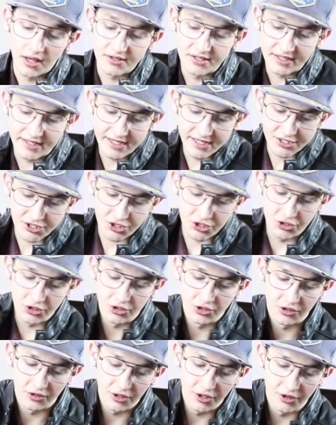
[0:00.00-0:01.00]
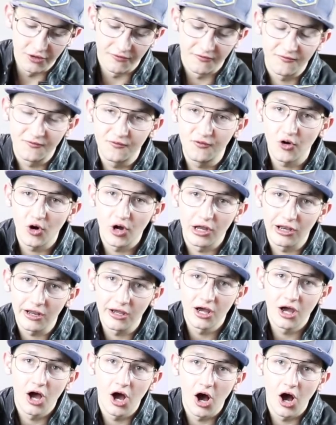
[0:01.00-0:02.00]
to get your foot
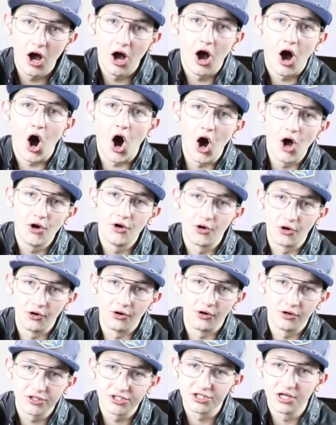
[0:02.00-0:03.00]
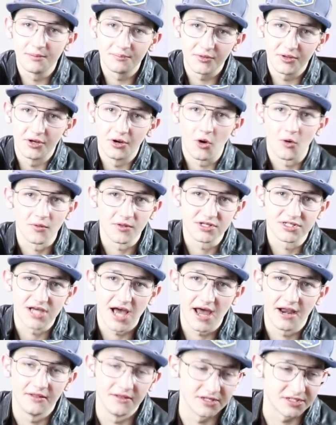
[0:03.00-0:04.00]
under something on the
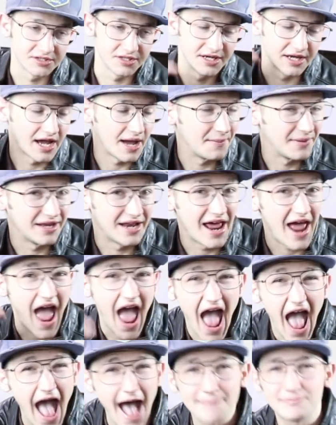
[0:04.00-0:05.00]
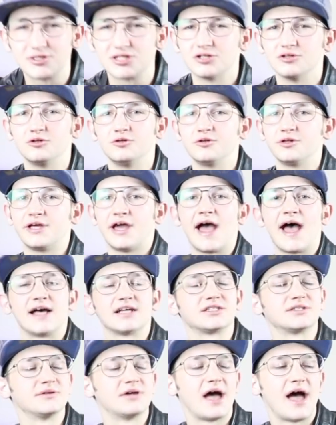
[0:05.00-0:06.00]
side of this thing. I mean, it absolutely
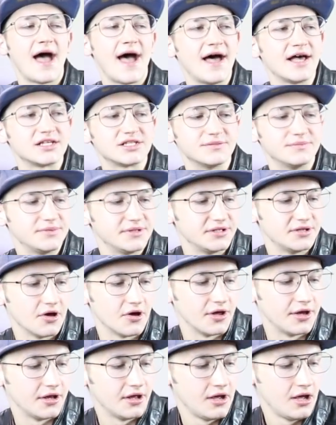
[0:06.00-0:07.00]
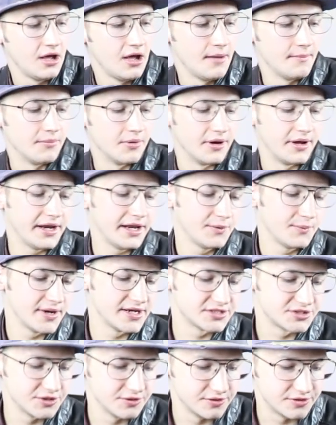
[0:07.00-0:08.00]
has to be done. But
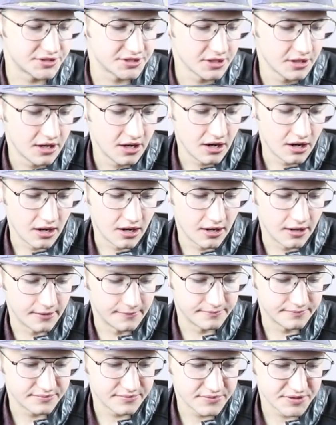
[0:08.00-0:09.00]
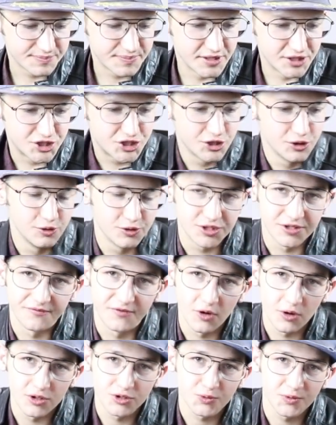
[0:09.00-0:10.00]
anyways, dudes, it's been Chooch. If
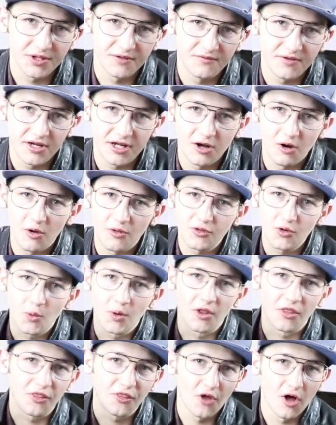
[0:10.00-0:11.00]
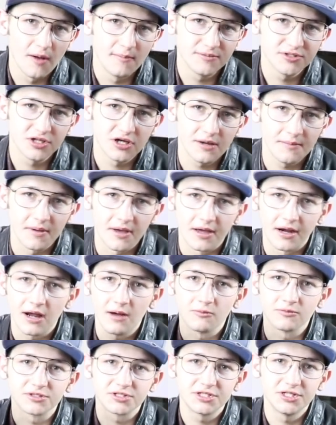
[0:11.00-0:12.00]
y'all enjoyed the video, throw it a thumbs up, and I
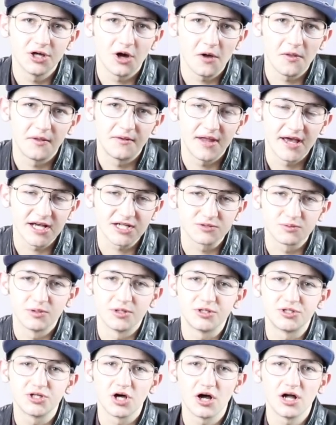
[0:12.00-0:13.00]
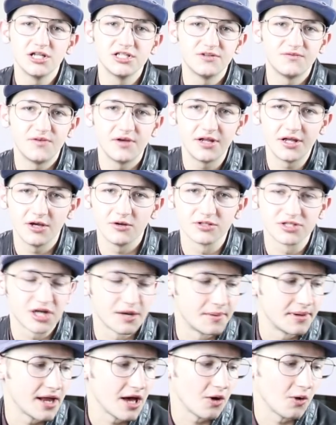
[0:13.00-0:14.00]
will see y'all in the next one. Tons of videos
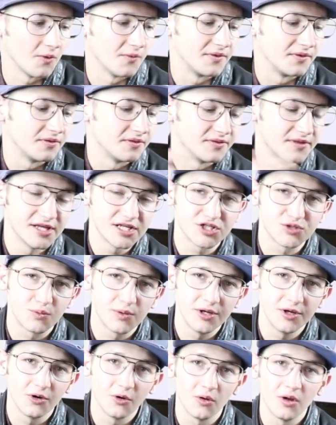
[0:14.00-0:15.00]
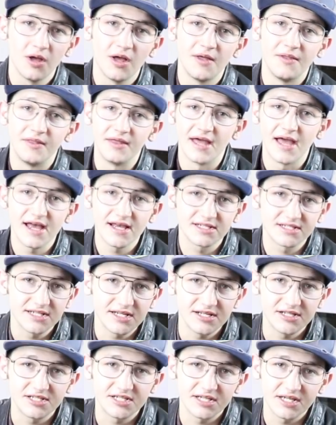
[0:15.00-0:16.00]
coming out on this wheel, the
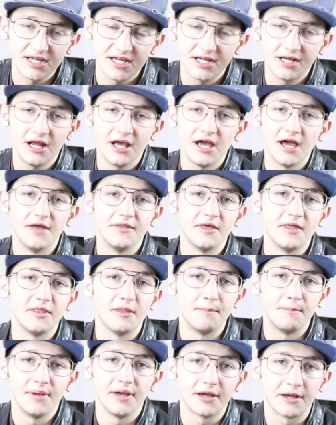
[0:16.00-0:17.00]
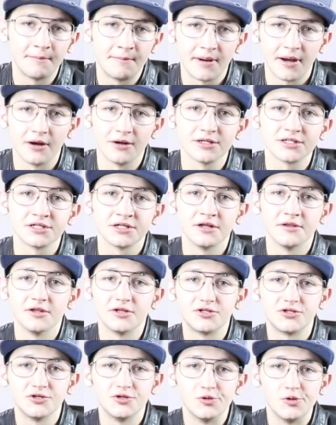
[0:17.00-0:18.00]
S18, and then the big comparison of the
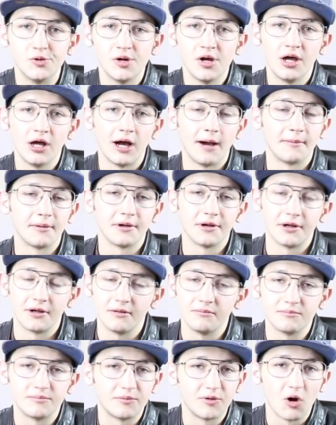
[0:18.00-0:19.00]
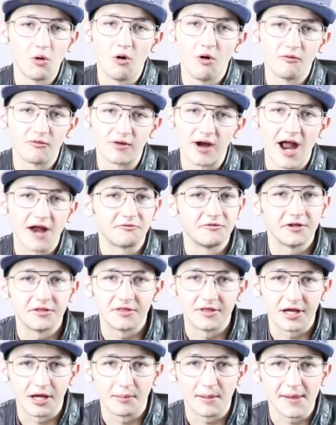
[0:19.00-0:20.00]
two. I'm gonna go over
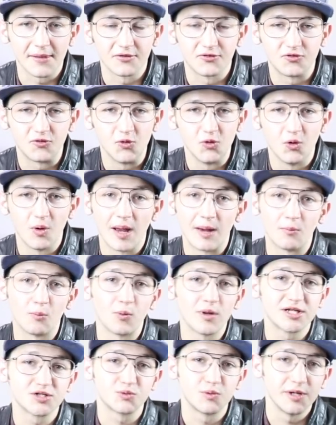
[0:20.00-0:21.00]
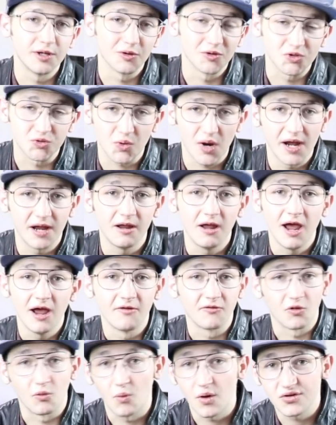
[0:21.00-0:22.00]
everything about the two and which wheel is right
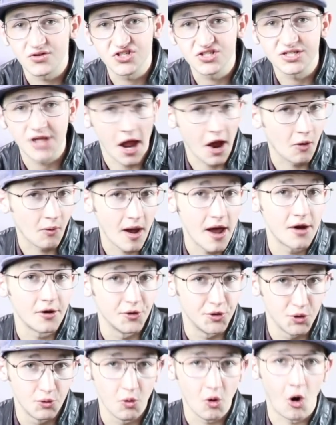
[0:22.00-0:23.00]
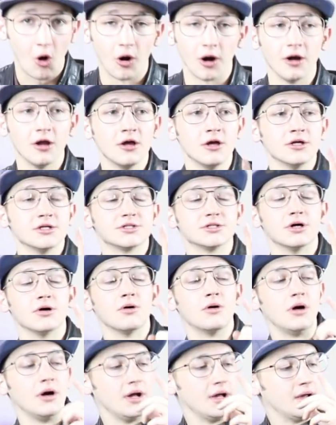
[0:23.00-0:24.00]
for what style rider you are. You can
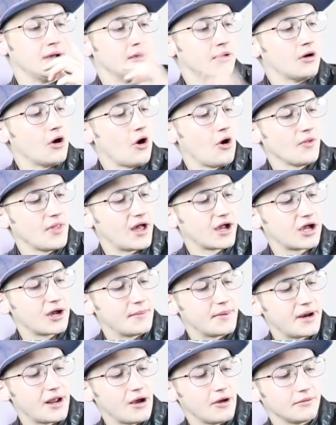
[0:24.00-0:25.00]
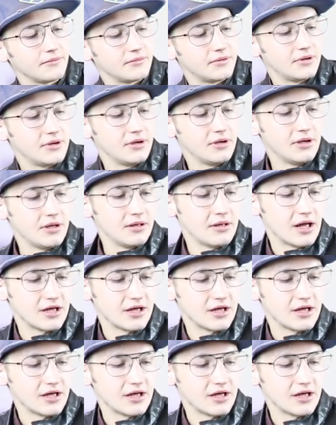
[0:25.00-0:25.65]
pre-order the Inmotion V11 as well as